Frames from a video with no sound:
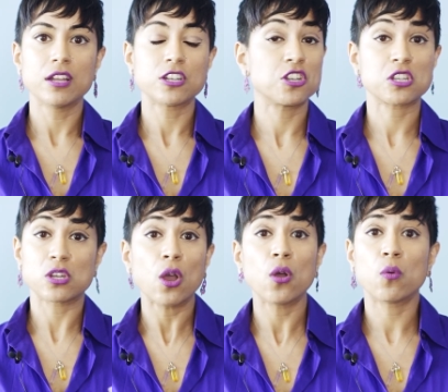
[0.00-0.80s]
to just
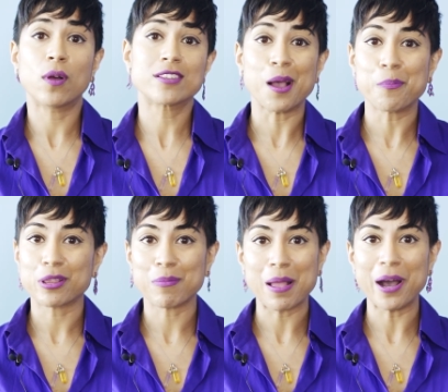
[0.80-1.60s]
know what's up
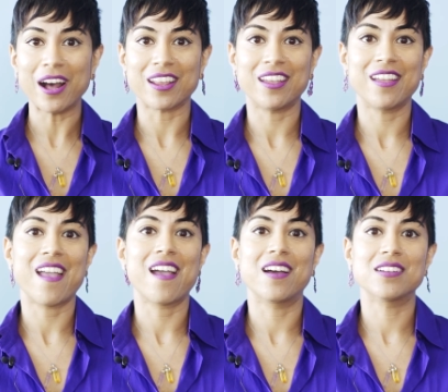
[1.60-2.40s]
with my body
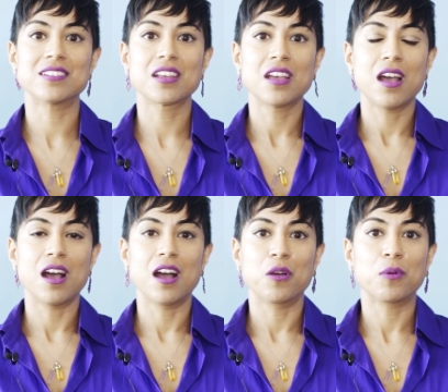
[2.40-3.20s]
and
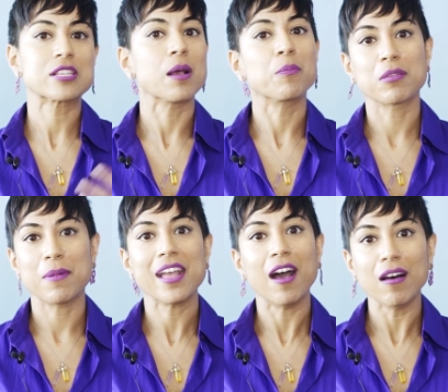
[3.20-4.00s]
uh, what's up with
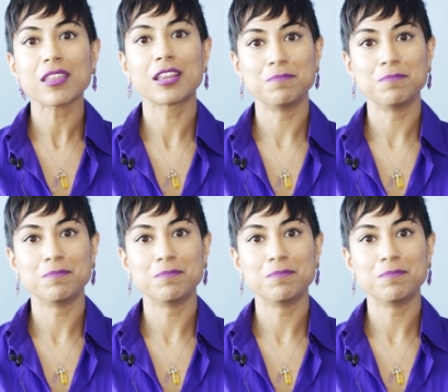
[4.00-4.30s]
my health.